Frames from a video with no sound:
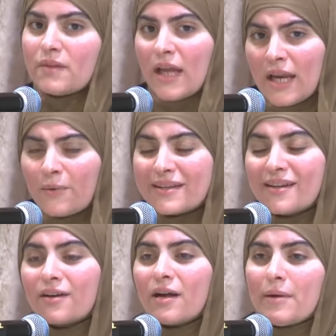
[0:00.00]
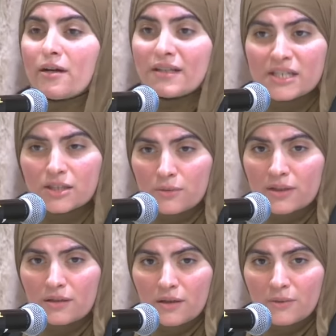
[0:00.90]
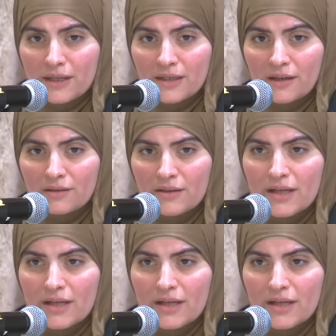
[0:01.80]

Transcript: And I would hear about Khadija radiallahu anha